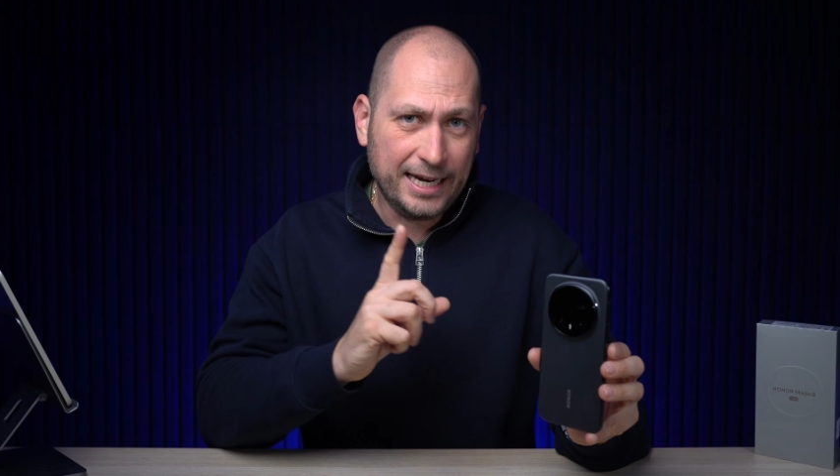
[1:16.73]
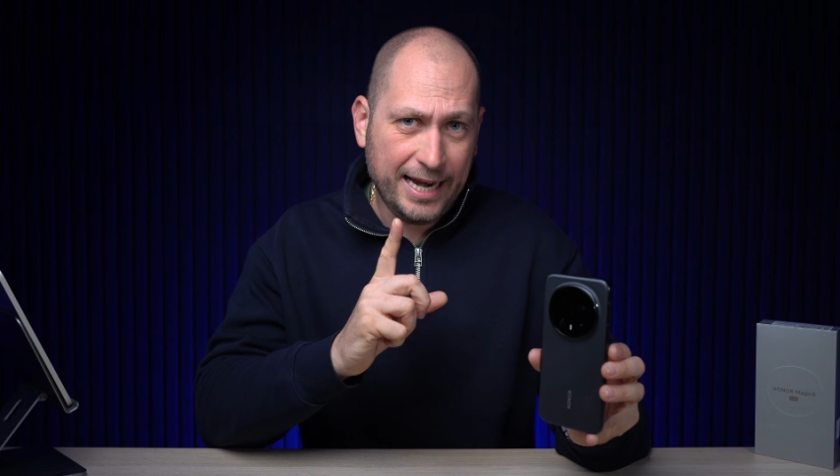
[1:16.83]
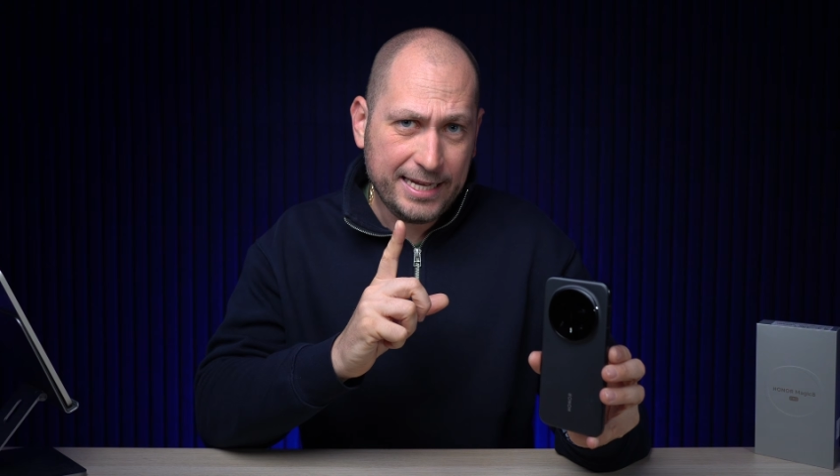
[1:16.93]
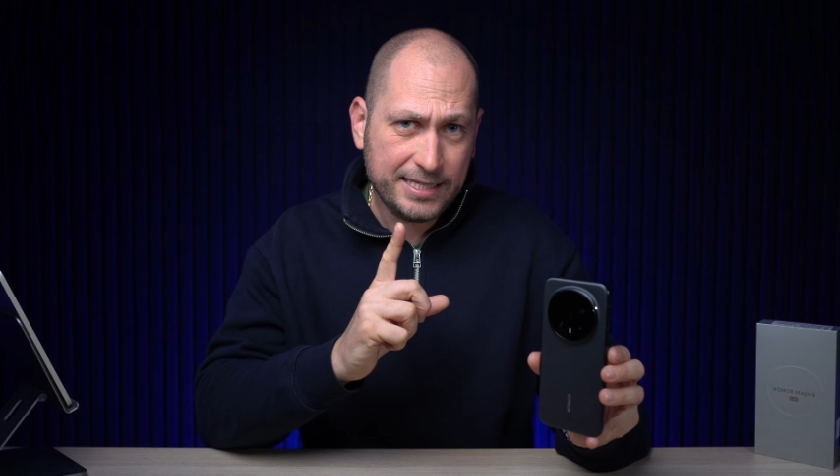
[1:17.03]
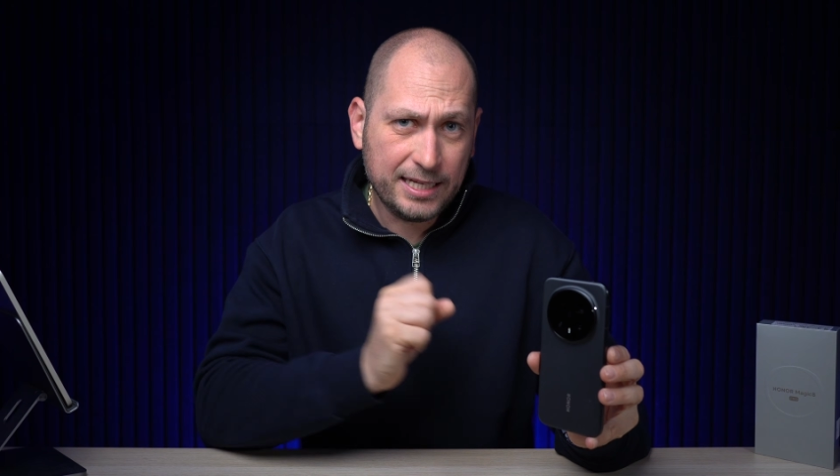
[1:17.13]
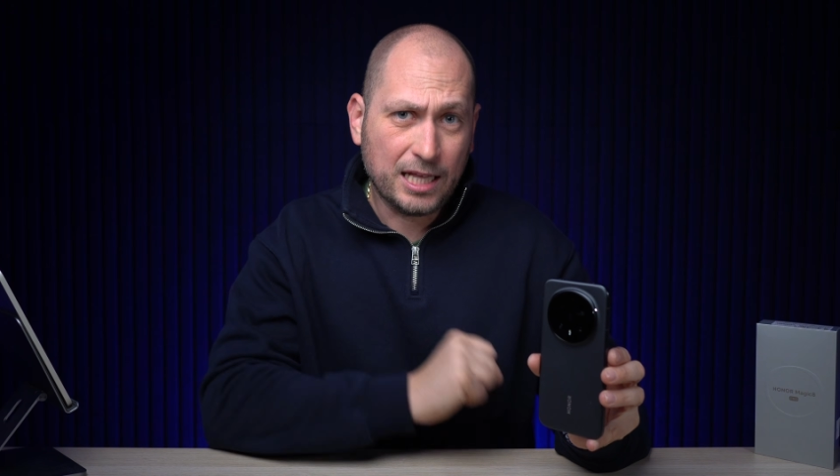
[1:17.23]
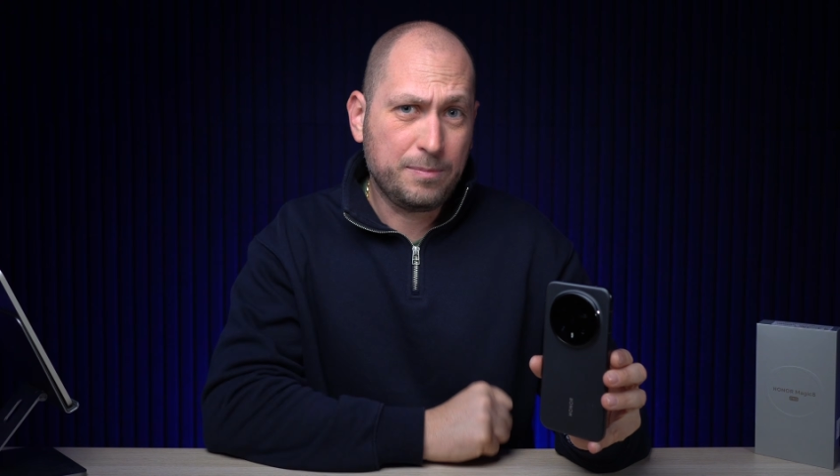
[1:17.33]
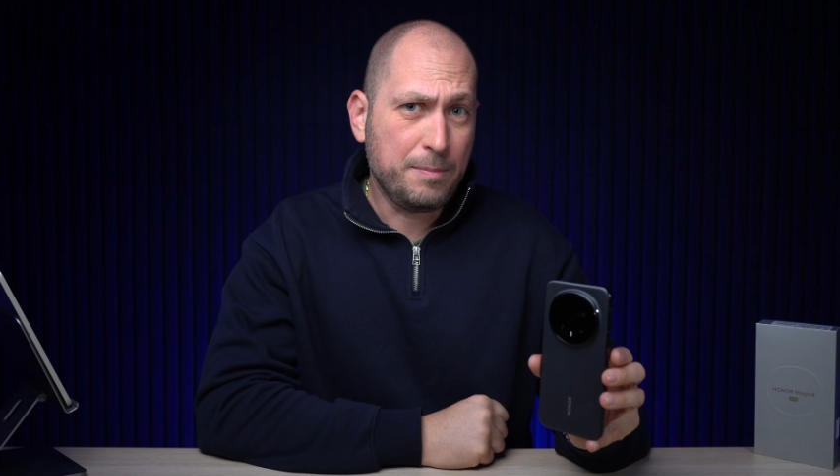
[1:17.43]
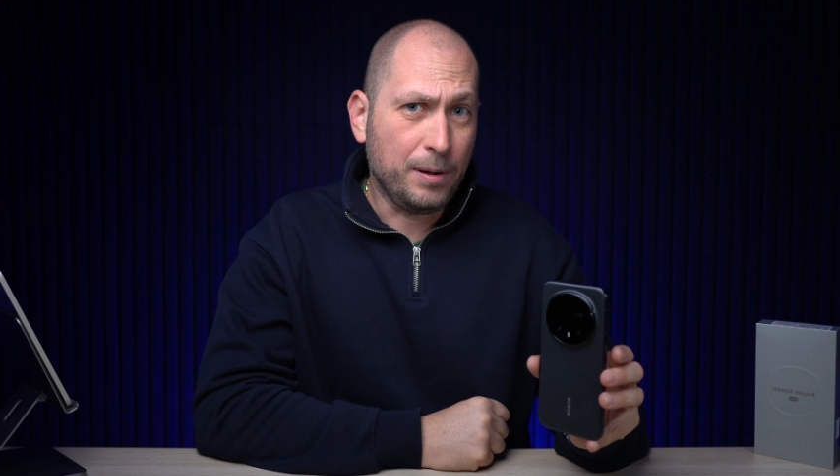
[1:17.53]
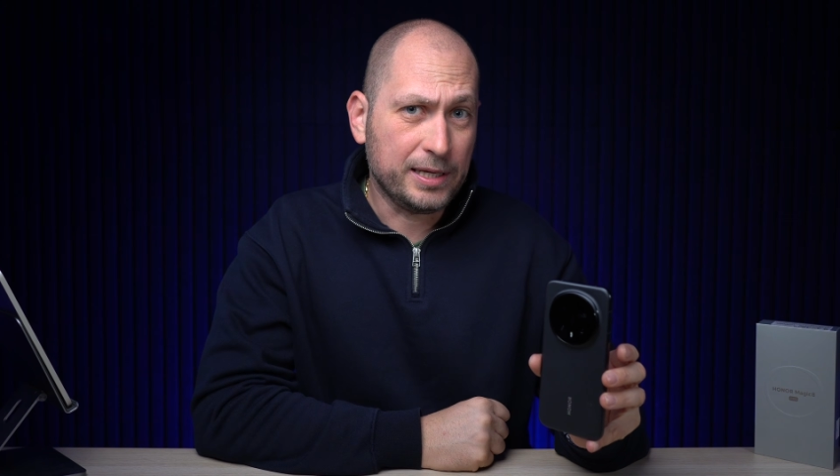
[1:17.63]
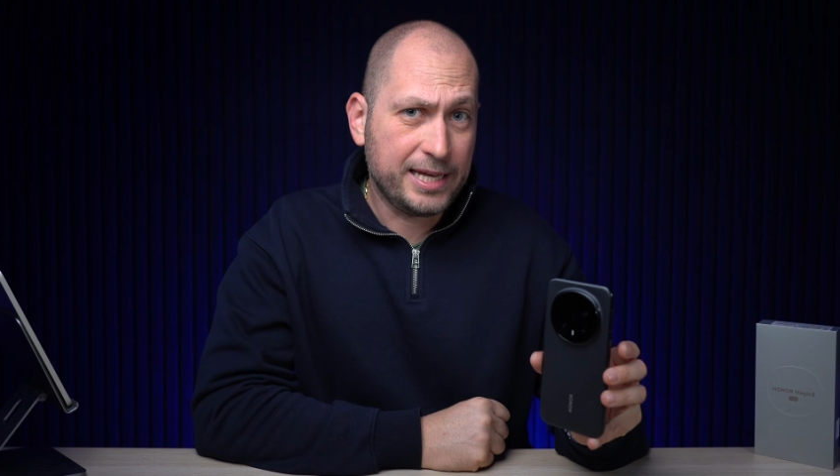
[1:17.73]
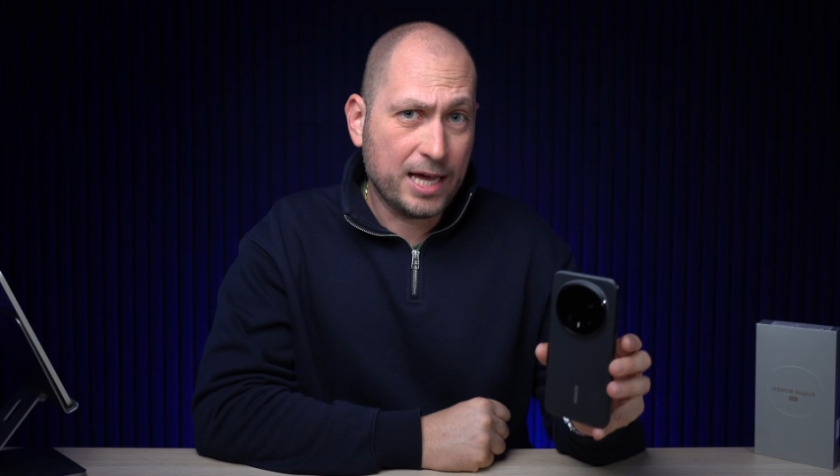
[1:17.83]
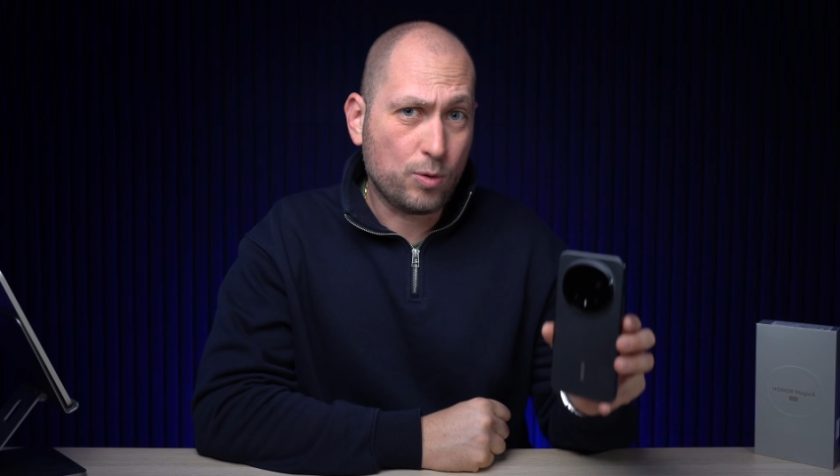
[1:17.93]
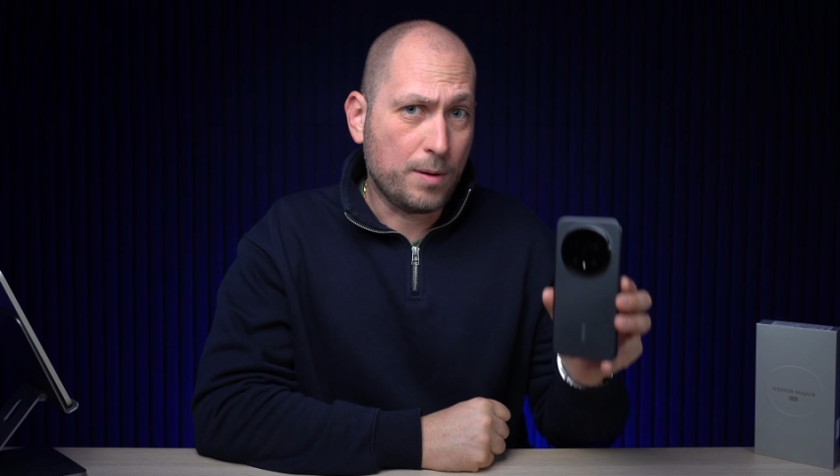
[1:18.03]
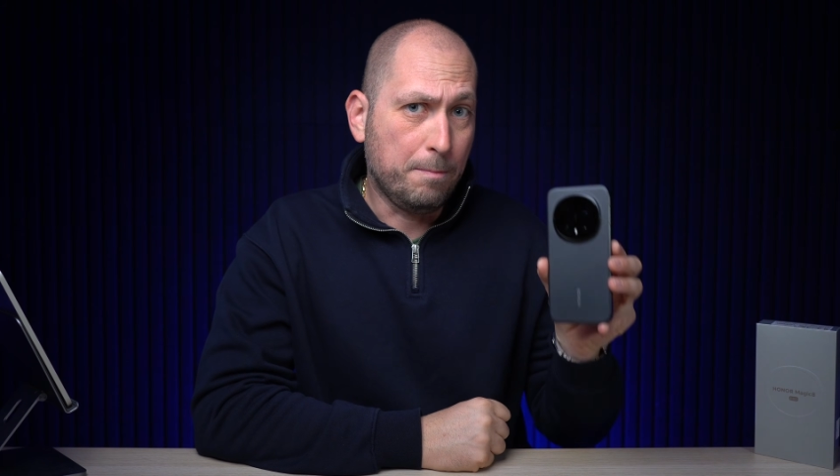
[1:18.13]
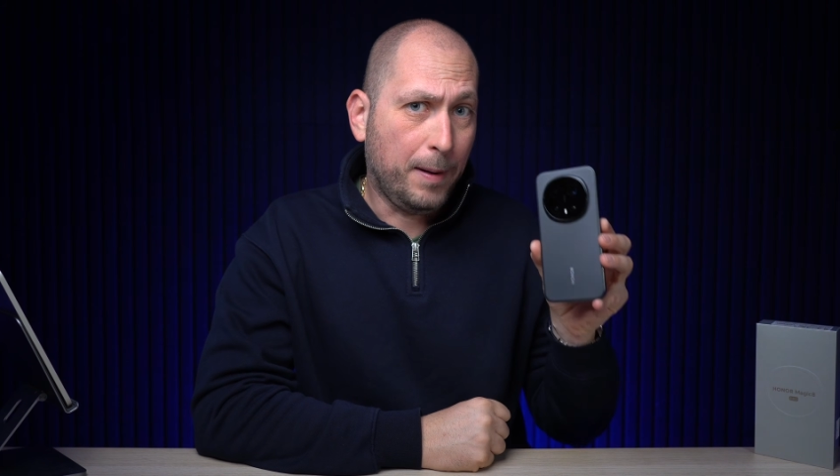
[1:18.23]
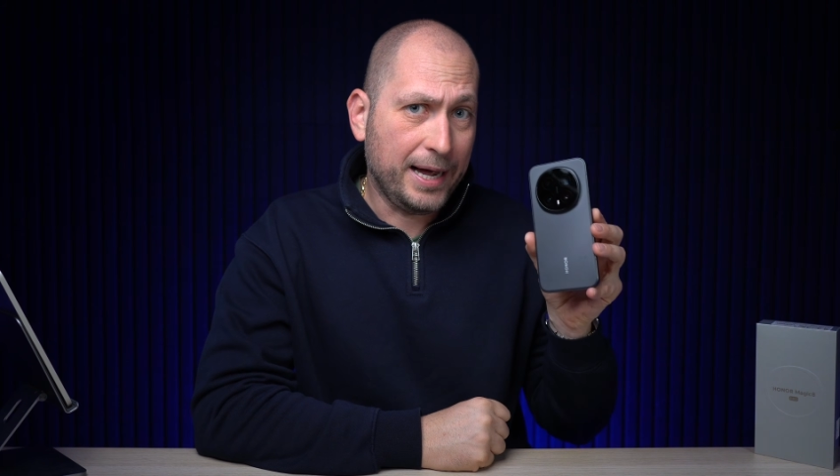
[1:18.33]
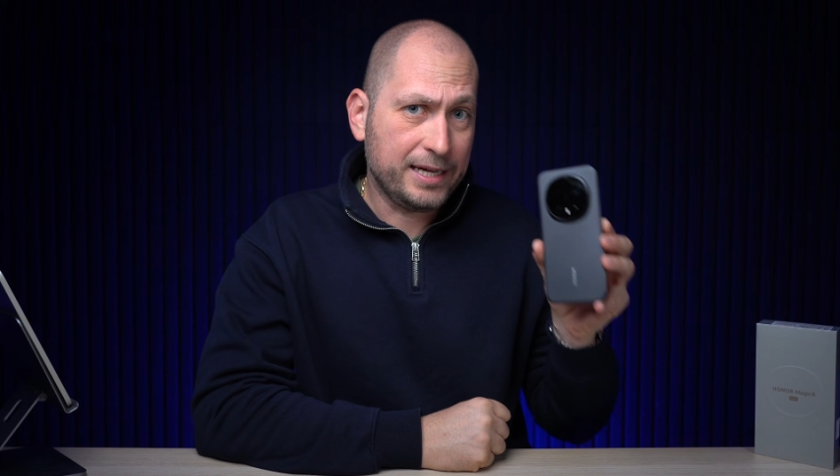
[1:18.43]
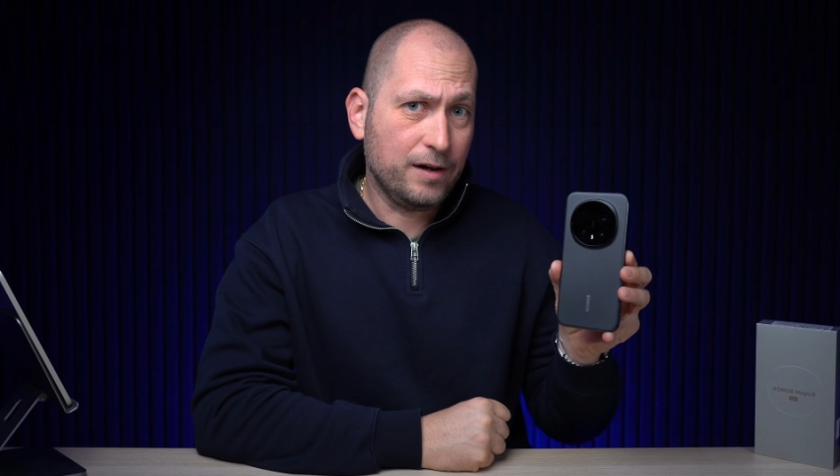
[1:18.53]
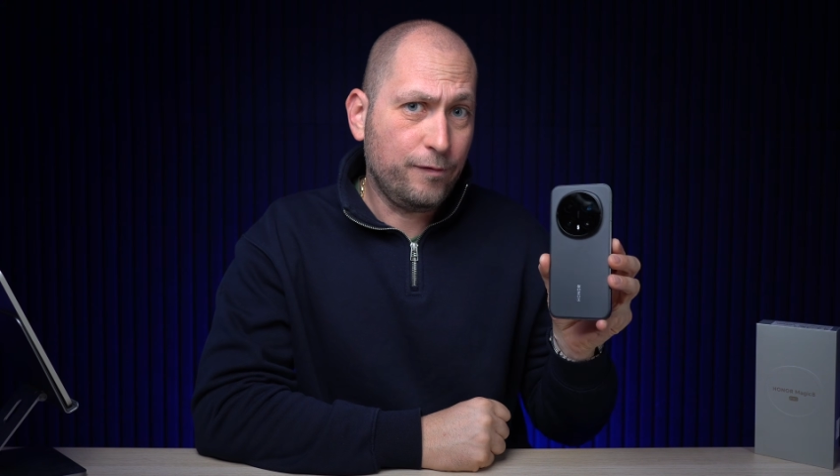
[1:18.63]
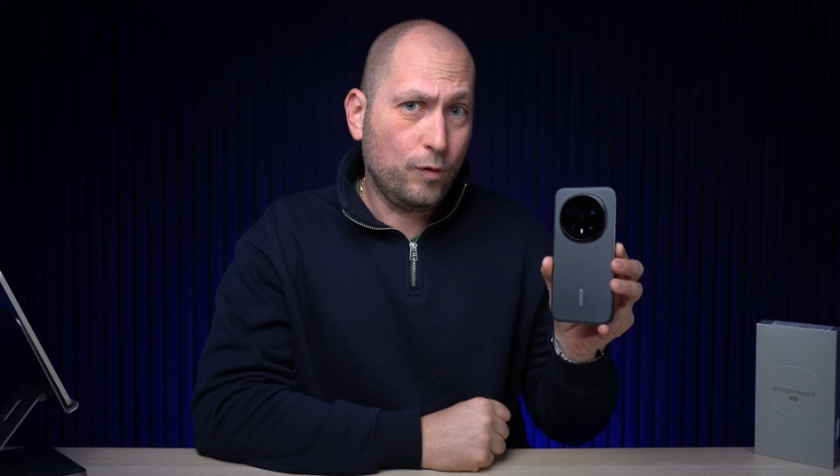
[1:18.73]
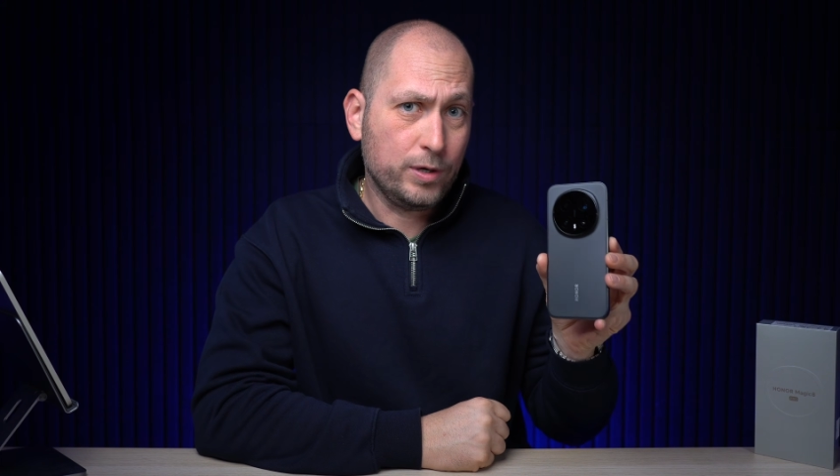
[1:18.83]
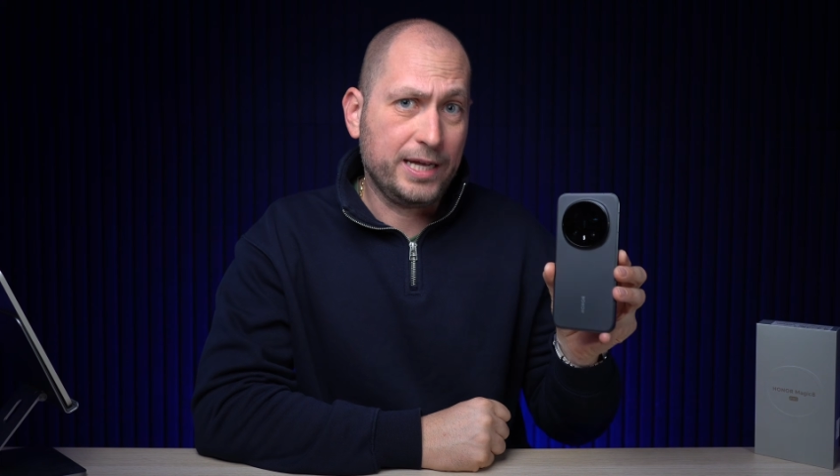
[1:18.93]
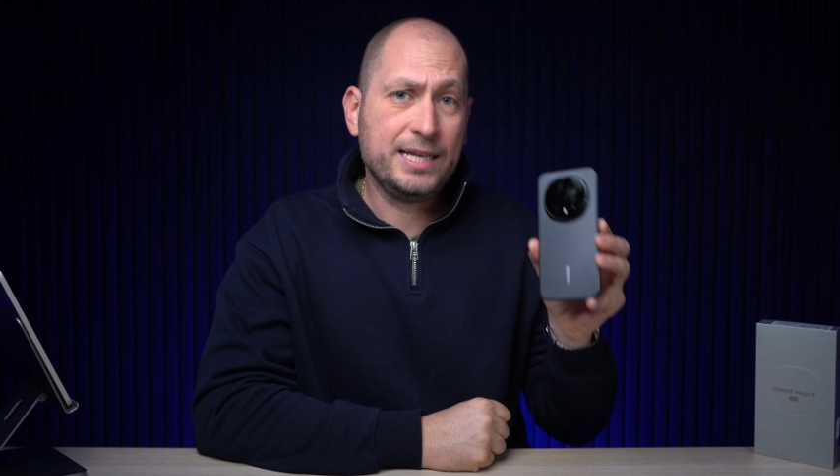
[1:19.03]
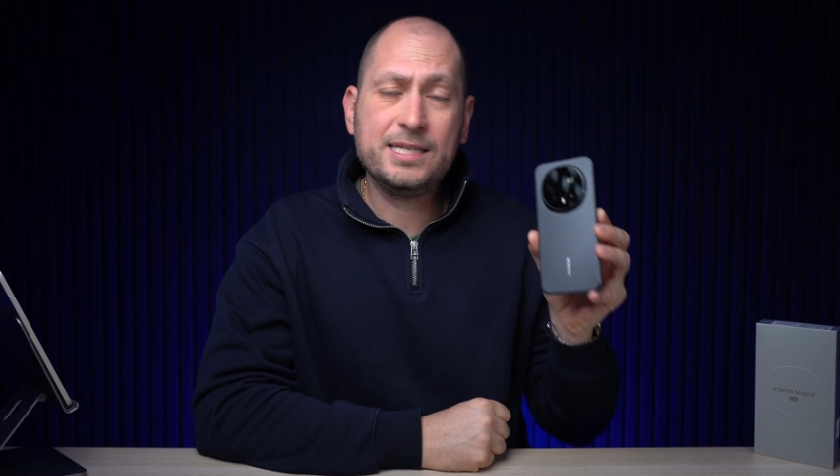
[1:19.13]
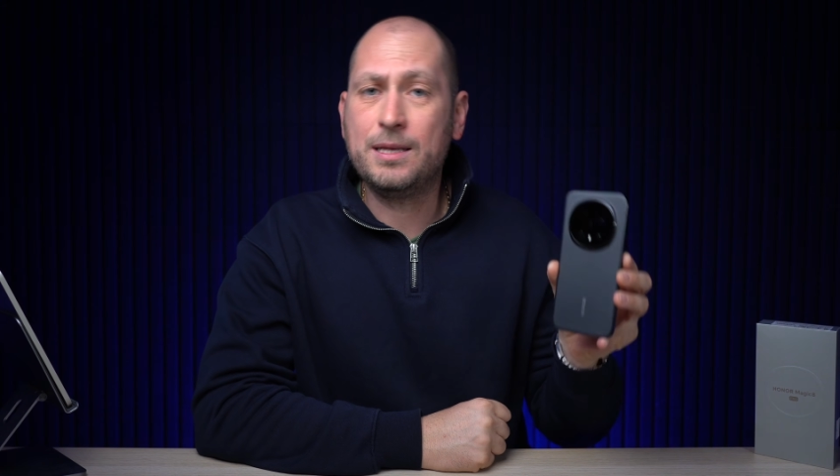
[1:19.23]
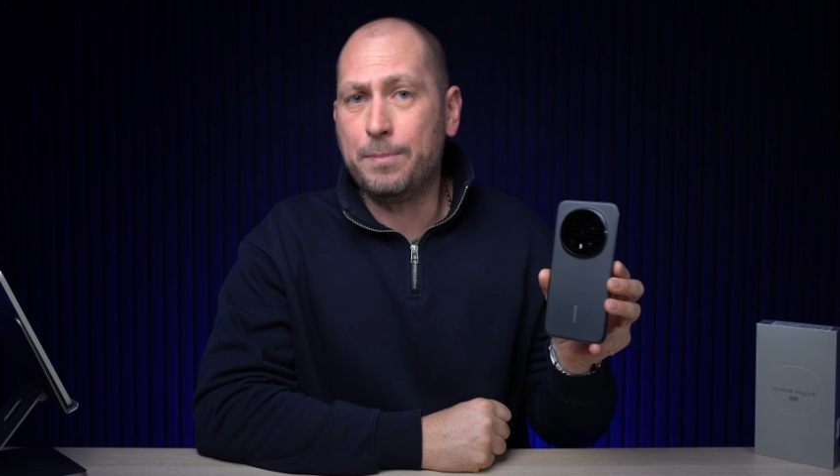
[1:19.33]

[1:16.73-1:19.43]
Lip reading: next thing that people care when buying a phone is the